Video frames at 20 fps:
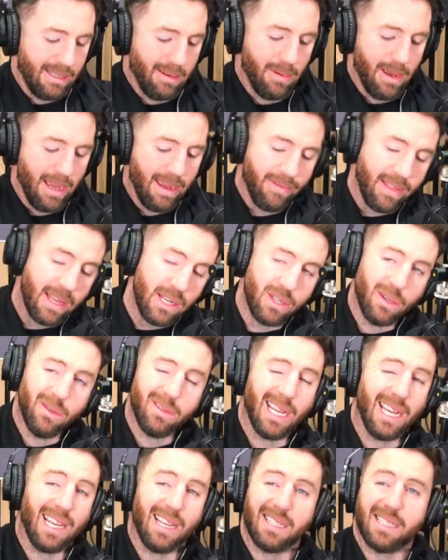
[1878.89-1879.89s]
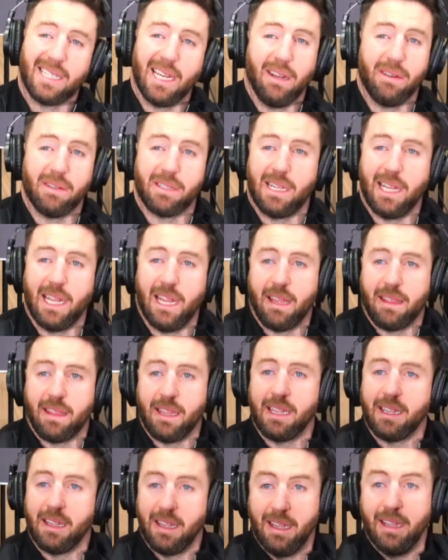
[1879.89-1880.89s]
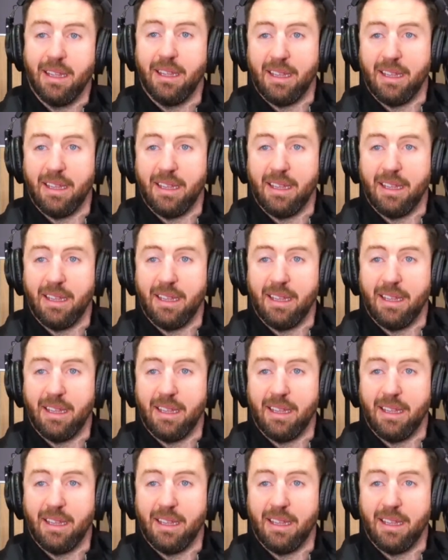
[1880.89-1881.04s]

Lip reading: So if they do take it seriously, I think,